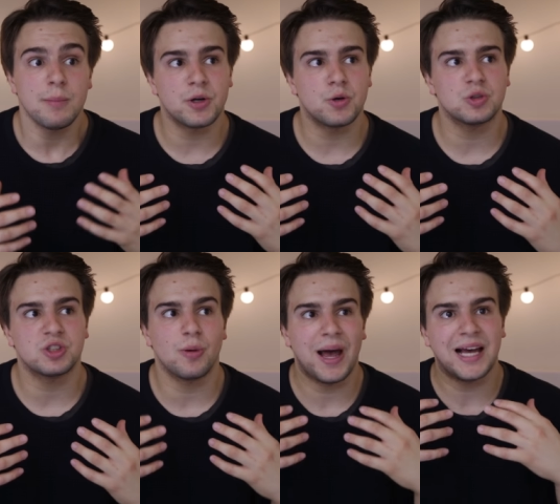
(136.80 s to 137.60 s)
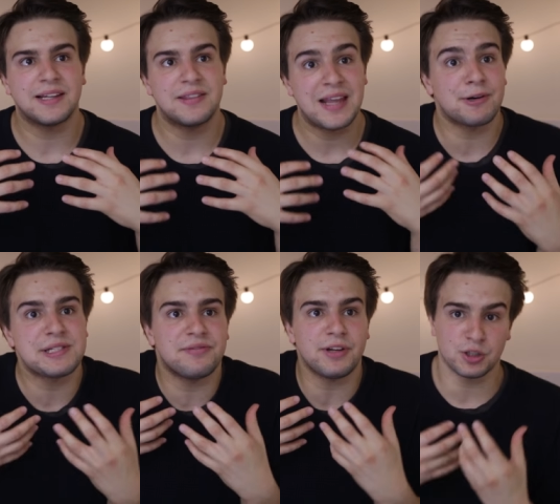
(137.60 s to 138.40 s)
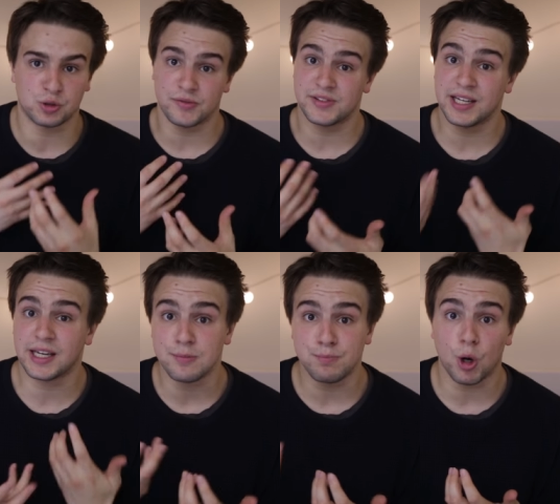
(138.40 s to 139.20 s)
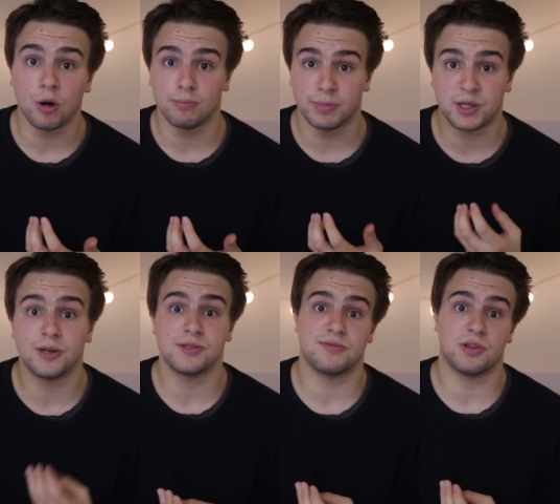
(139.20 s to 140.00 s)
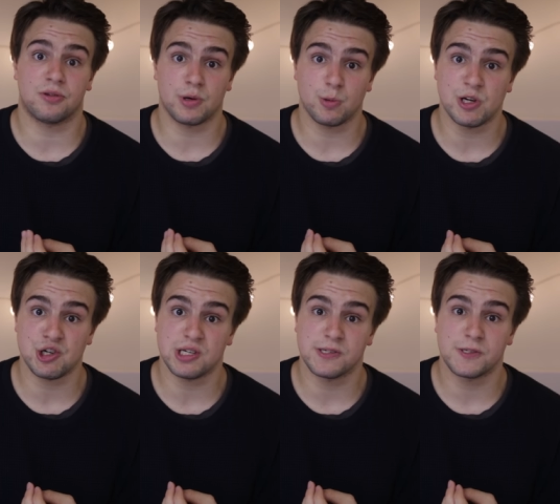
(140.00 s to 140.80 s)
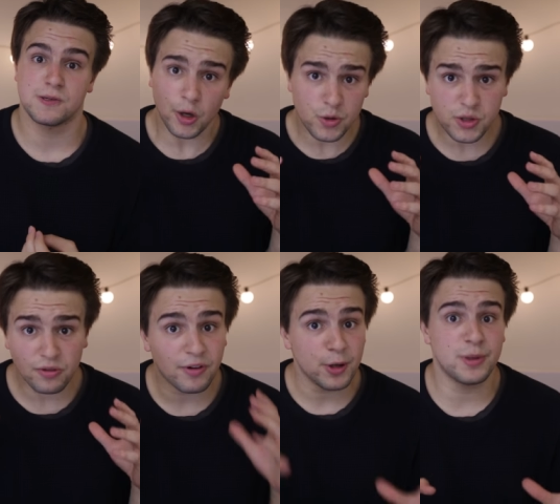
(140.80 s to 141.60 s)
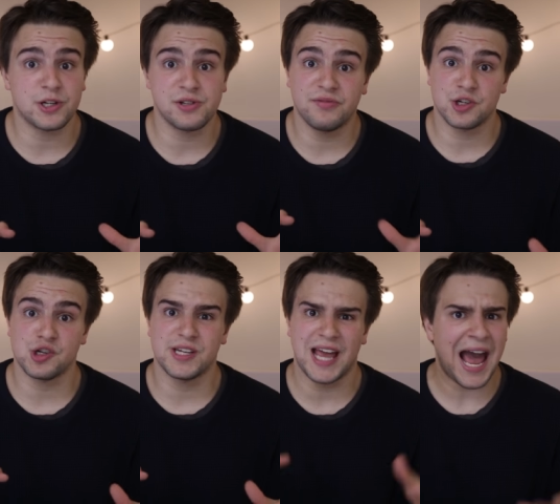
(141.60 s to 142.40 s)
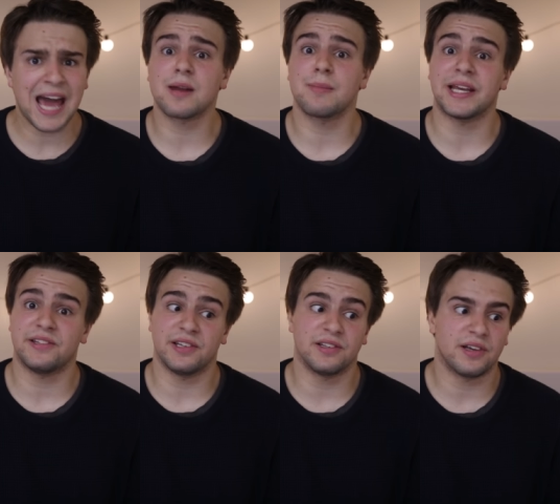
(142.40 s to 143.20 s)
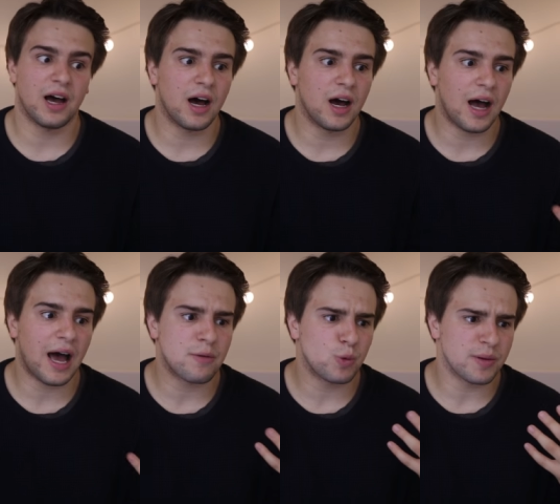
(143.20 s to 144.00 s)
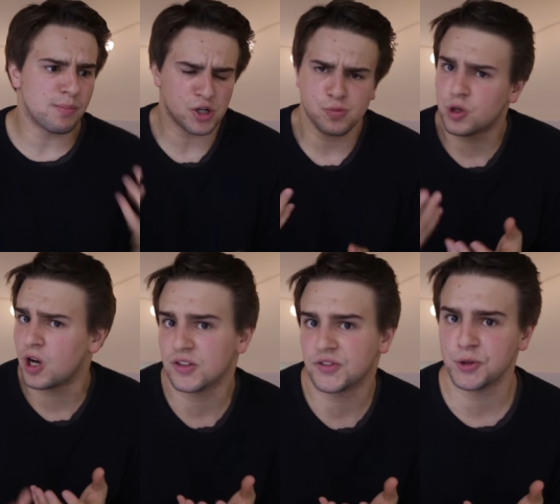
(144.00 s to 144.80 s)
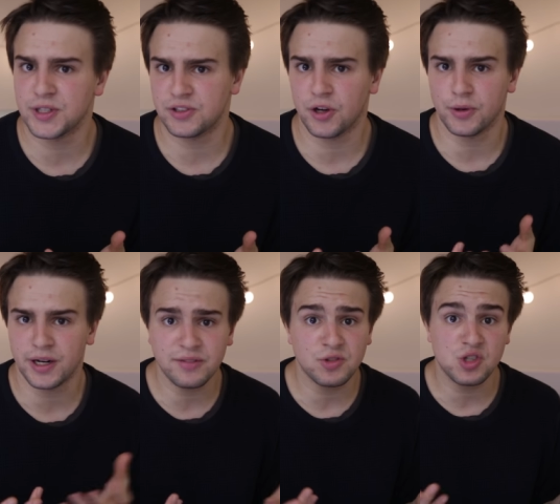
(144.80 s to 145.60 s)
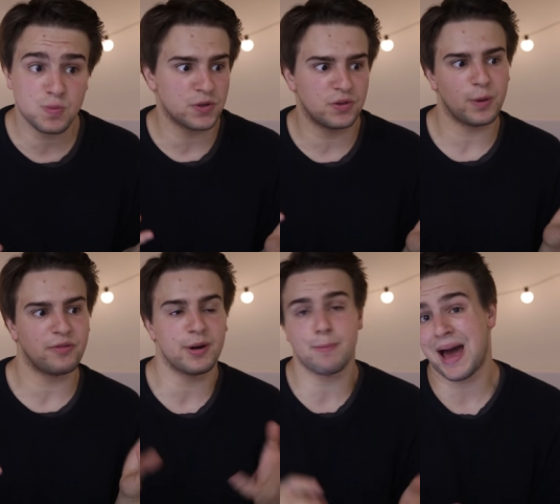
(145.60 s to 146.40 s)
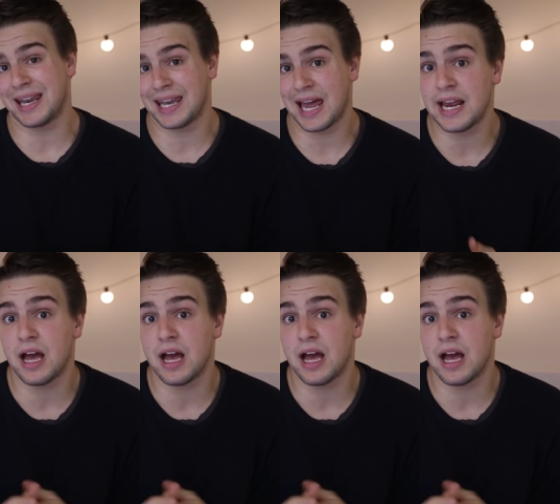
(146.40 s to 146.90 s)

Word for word: but it also had narratively a sort of ticking bomb because of the three wishes. I also very much envisioned it animated, uh, and with a much more cartoony tone. I'd even spoken to my friend Matt Ley